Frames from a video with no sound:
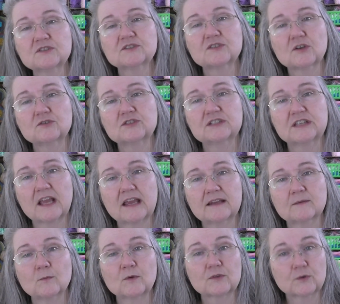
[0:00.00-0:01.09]

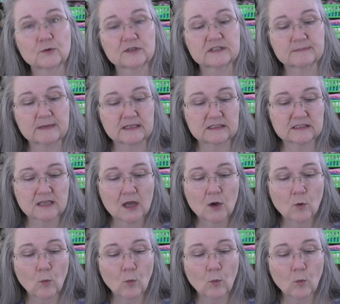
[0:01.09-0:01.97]
associated with Christmas.